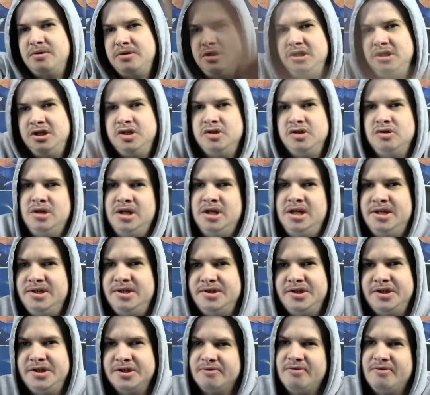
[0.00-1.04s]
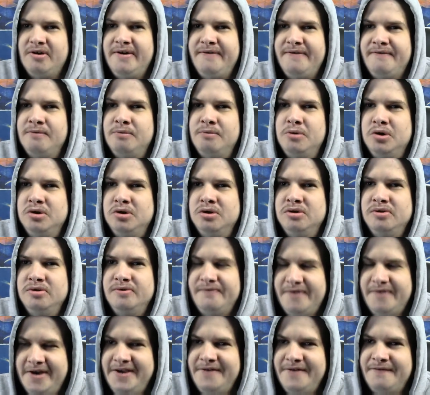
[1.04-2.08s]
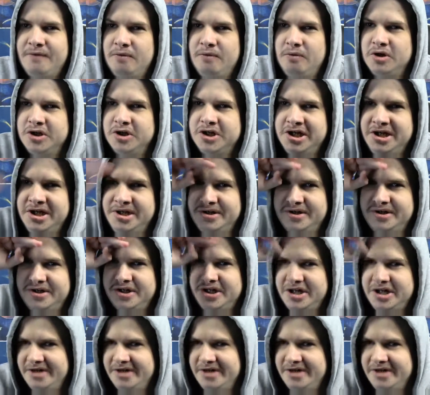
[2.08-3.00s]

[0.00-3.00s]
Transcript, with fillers: you enjoy it. Subscribe for more. Thanks for watching. Ciao